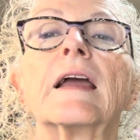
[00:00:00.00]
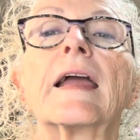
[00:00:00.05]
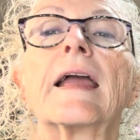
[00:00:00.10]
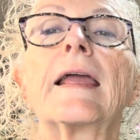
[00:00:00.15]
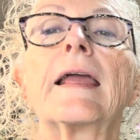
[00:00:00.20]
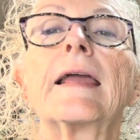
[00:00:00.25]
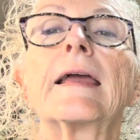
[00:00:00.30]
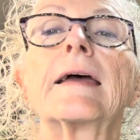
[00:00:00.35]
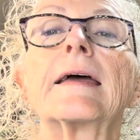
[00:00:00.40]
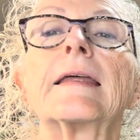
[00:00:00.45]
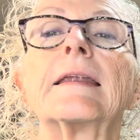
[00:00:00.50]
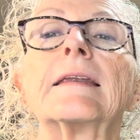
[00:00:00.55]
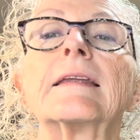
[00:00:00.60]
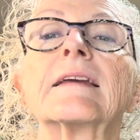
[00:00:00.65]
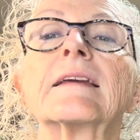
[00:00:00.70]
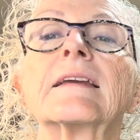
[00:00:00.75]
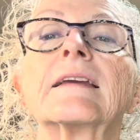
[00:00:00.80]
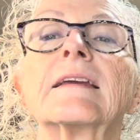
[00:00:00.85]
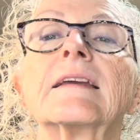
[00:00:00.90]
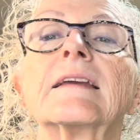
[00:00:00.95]
and
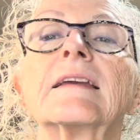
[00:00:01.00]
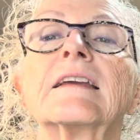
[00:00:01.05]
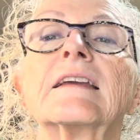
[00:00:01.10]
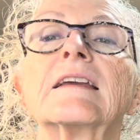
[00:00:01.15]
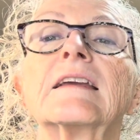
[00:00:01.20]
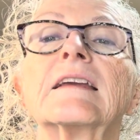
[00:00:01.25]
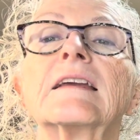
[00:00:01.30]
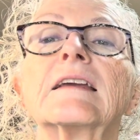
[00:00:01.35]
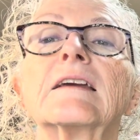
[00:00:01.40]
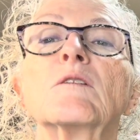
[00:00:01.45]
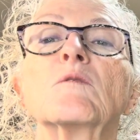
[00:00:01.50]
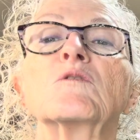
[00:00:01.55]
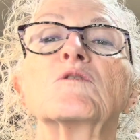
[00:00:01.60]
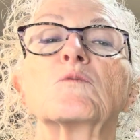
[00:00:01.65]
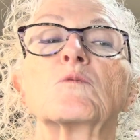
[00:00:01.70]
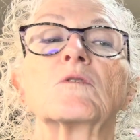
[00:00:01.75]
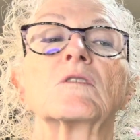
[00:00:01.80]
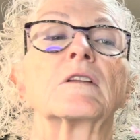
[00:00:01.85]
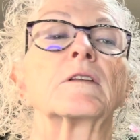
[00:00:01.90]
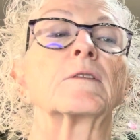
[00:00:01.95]
it was
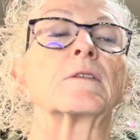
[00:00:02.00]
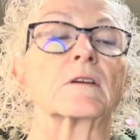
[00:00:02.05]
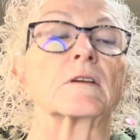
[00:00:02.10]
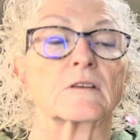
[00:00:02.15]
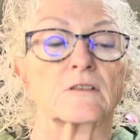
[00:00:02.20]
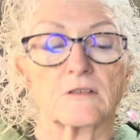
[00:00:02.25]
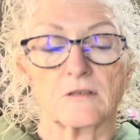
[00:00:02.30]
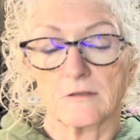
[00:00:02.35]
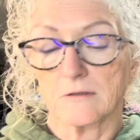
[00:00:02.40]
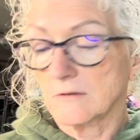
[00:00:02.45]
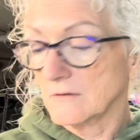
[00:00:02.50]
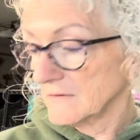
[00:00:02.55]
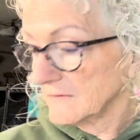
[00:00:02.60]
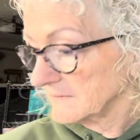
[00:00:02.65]
really thick too.